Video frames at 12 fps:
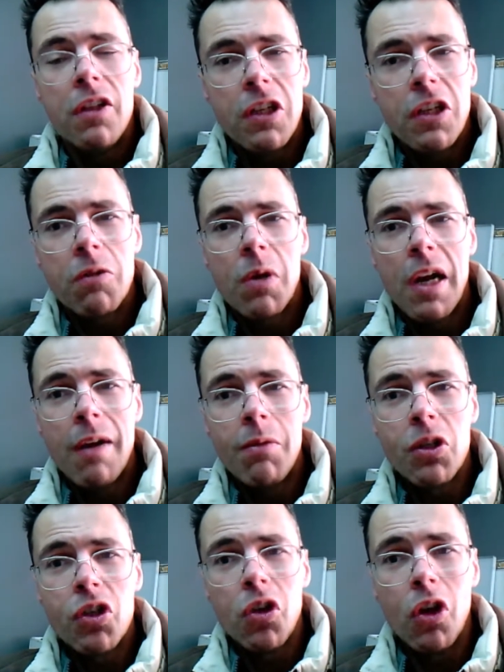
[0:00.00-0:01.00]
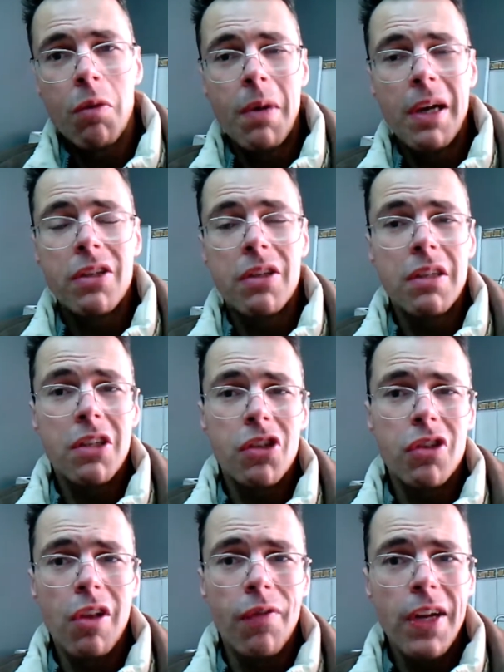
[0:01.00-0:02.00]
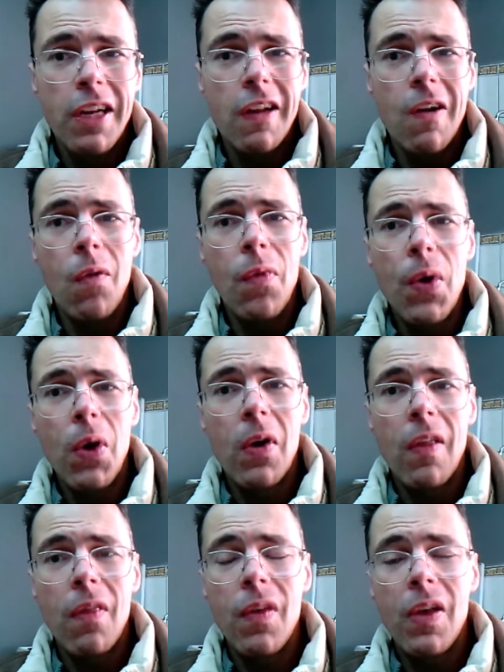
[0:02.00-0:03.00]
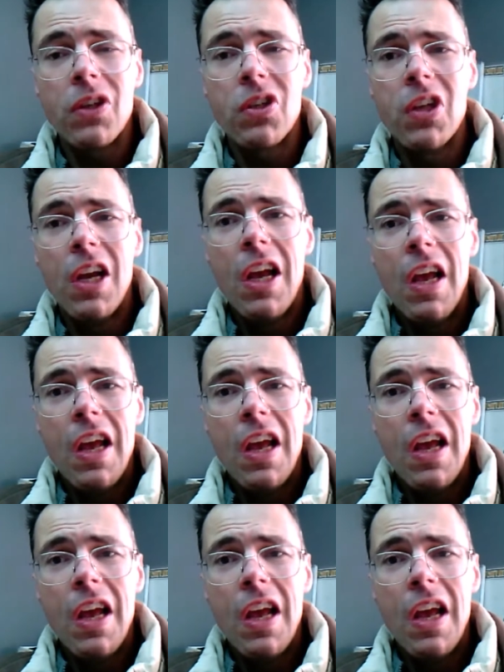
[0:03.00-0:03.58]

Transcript: This is what I was told by Slovenian authorities.